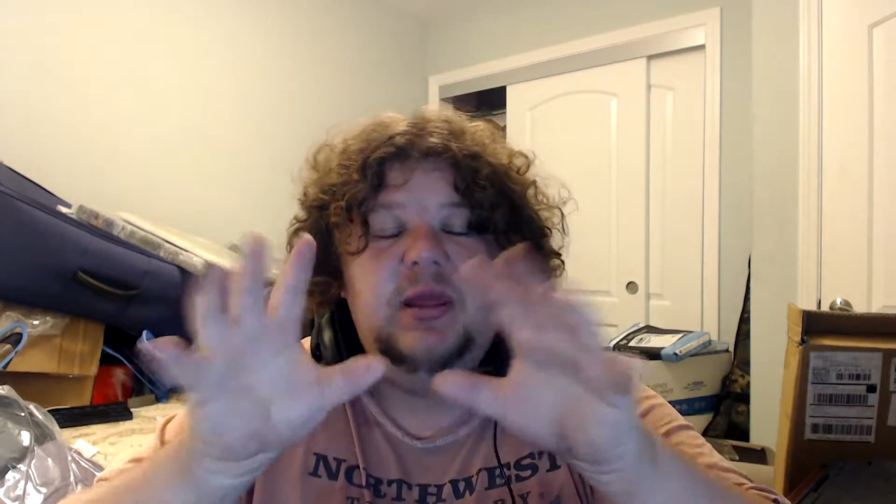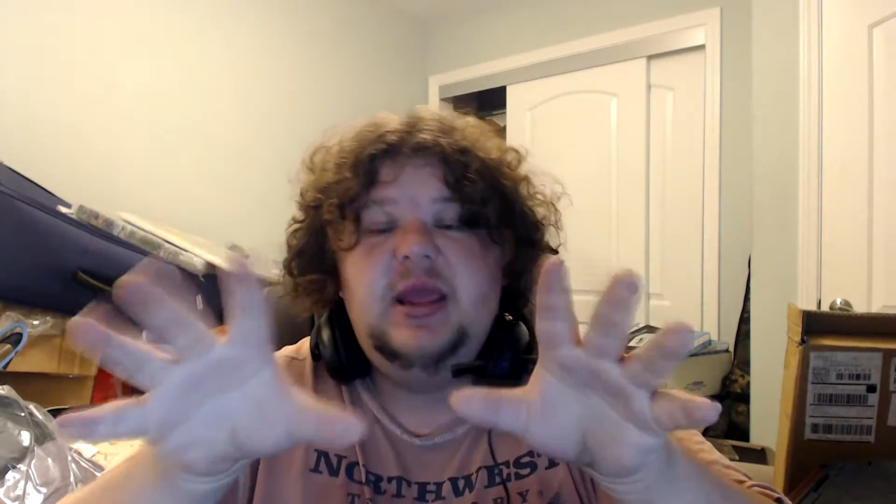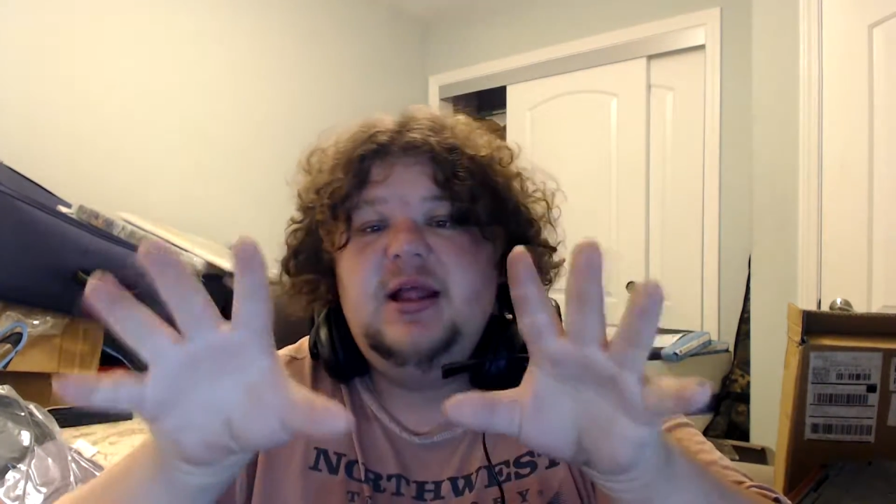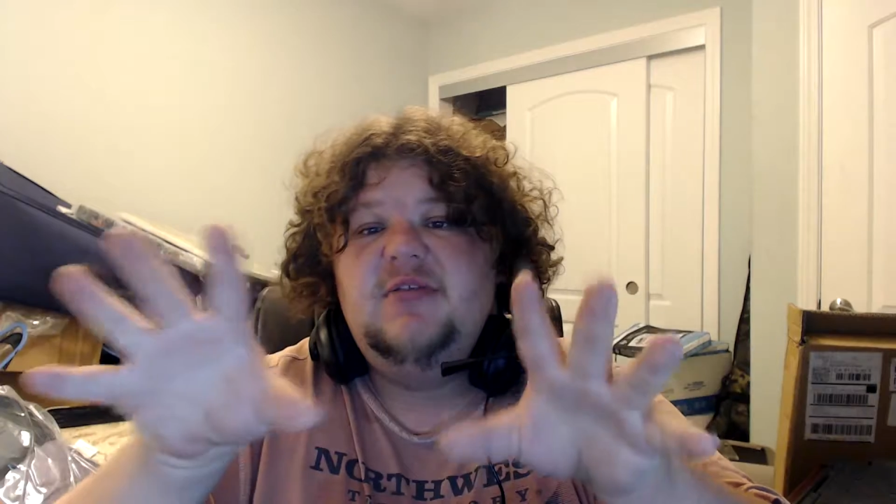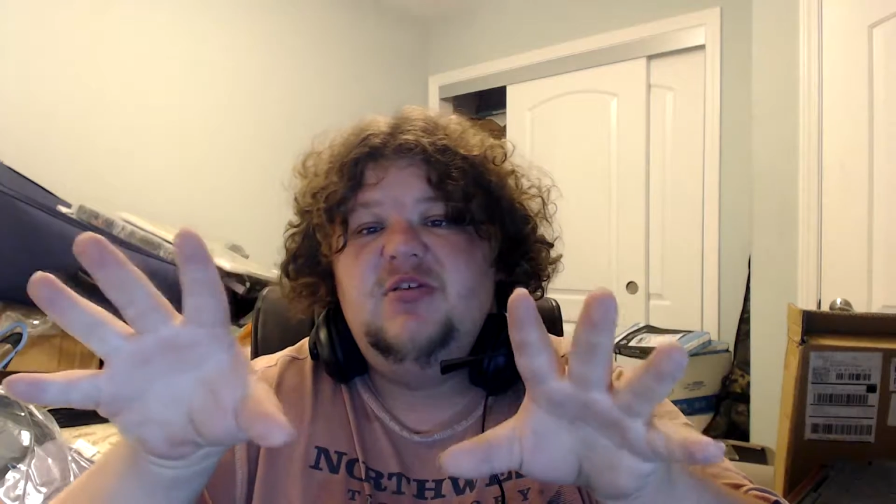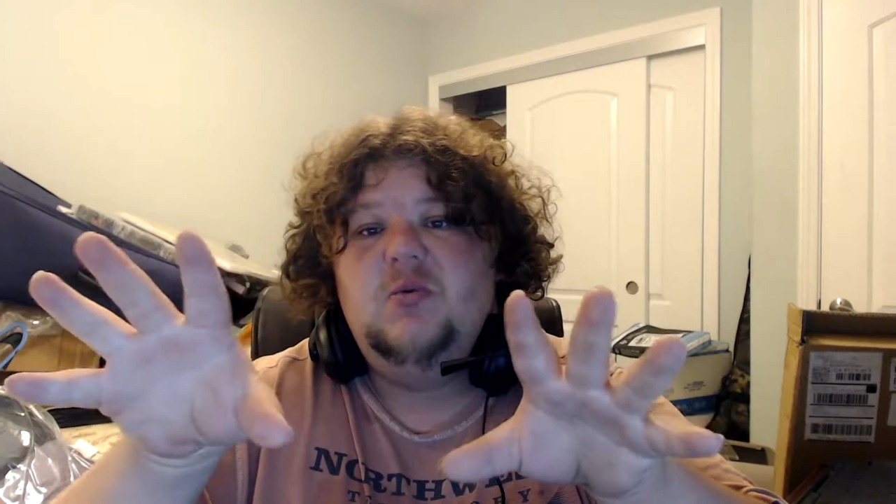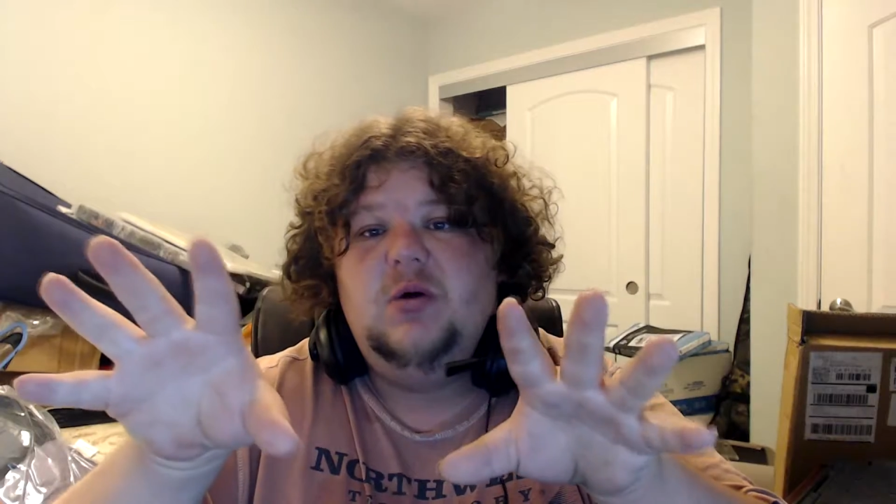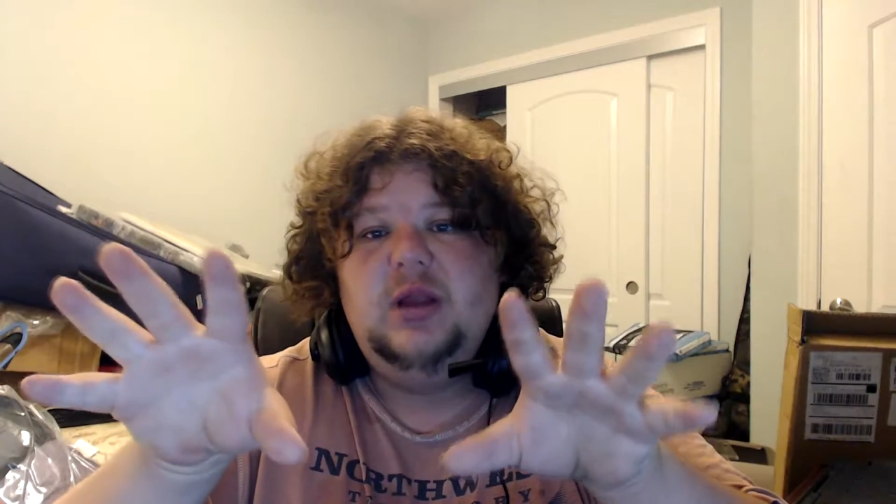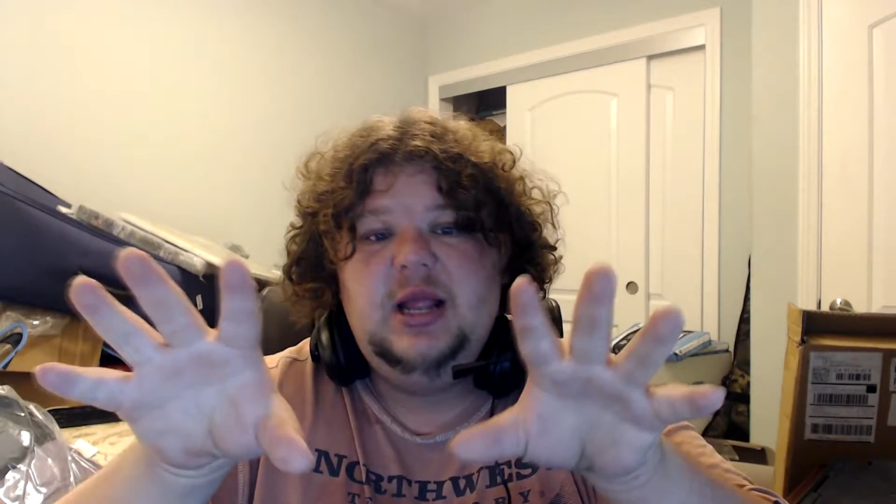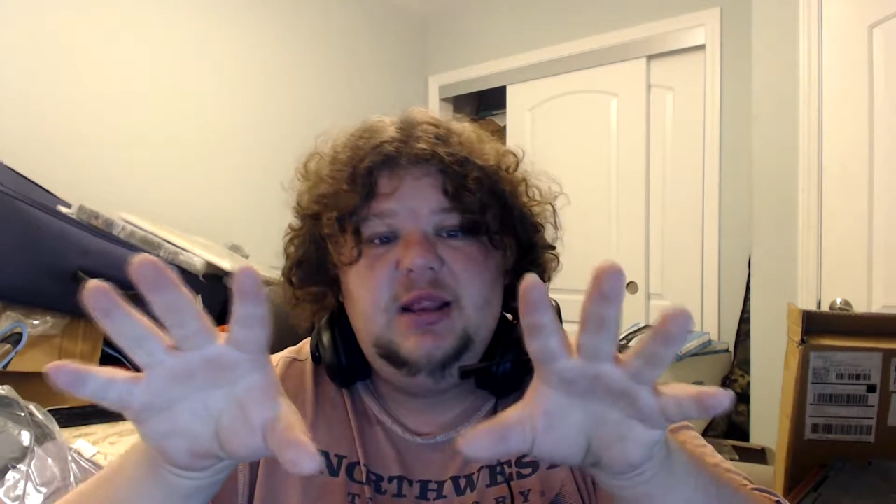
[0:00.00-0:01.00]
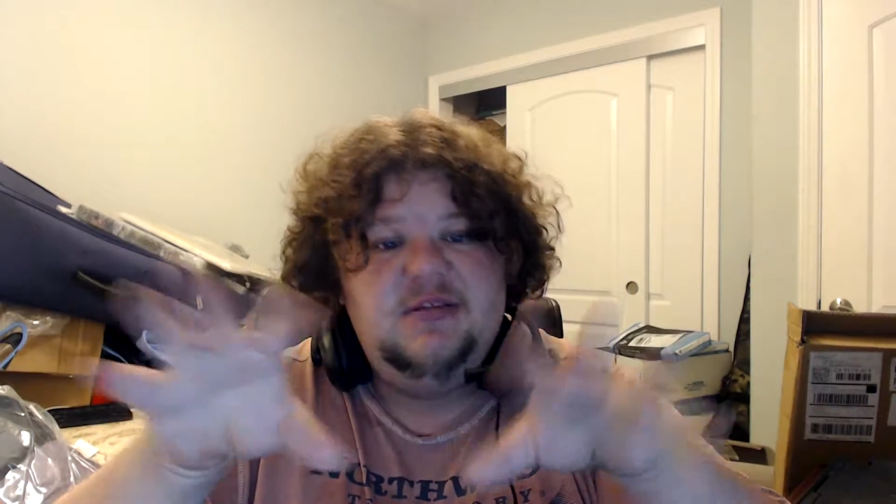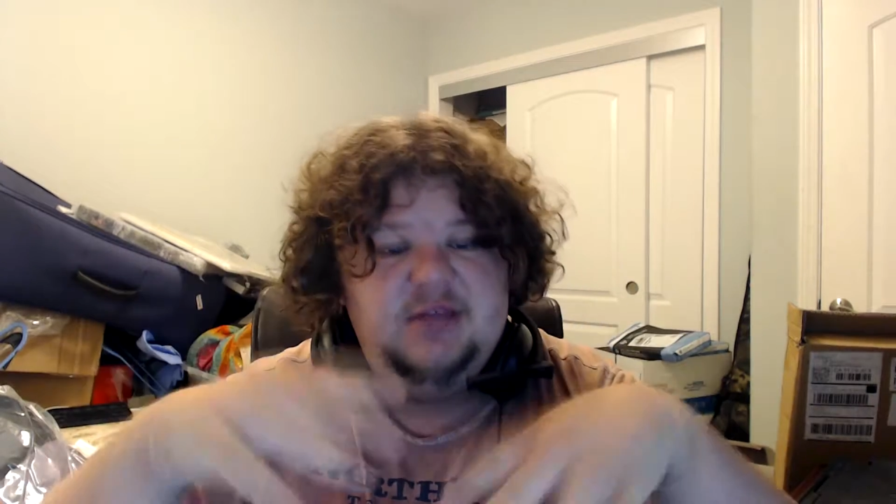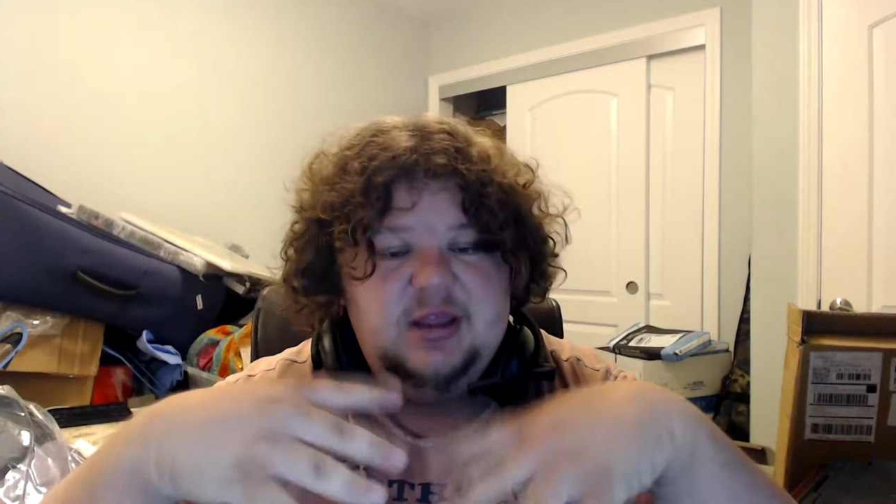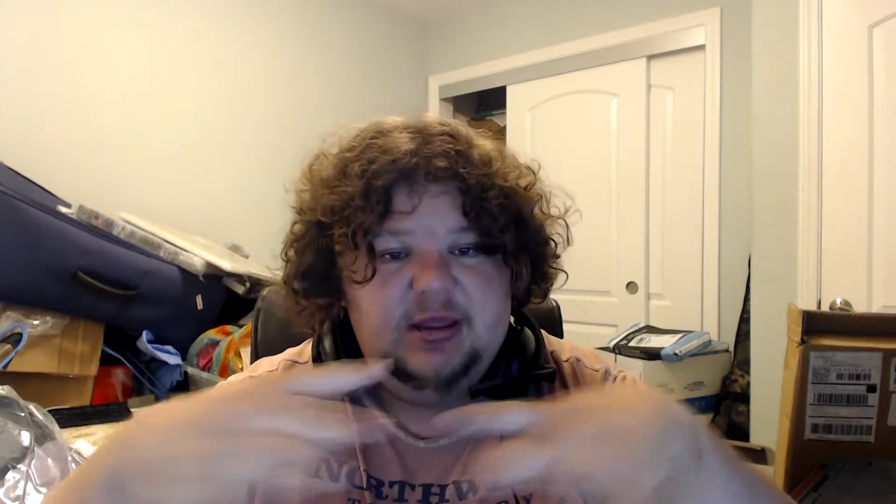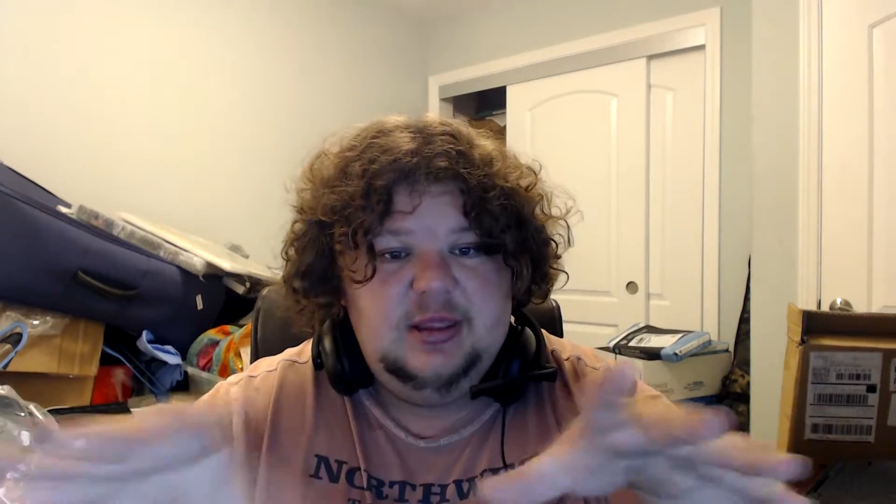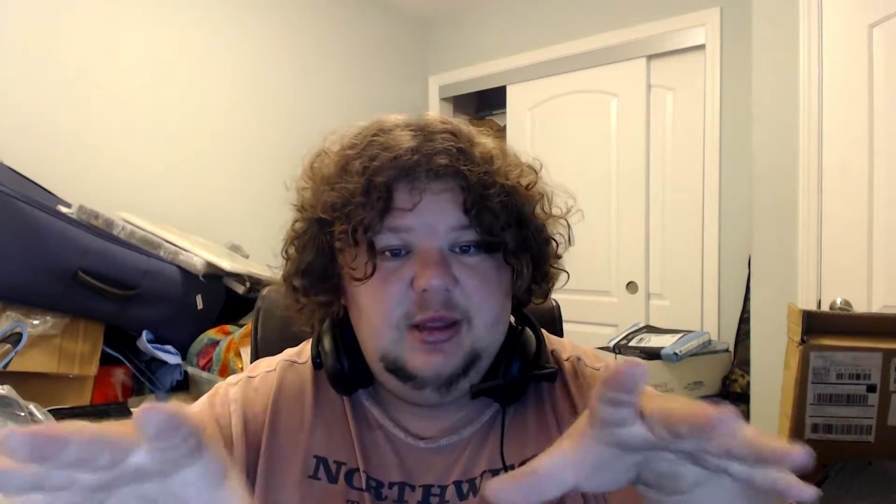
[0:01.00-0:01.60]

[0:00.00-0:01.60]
me against the world, against